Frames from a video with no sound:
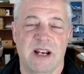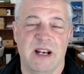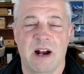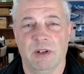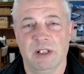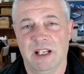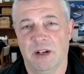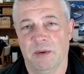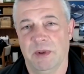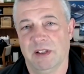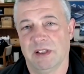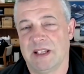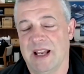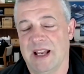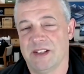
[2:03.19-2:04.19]
An hour later we
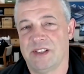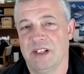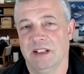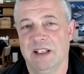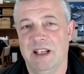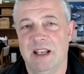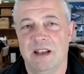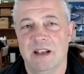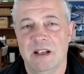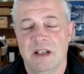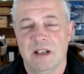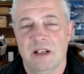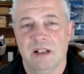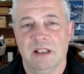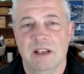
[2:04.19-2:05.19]
look, can't see a leak.
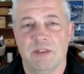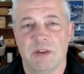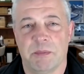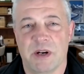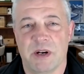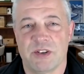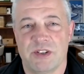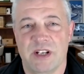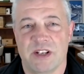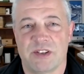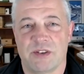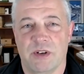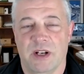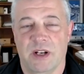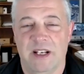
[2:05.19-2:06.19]
Leave the pressure
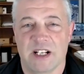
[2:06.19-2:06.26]
tester on.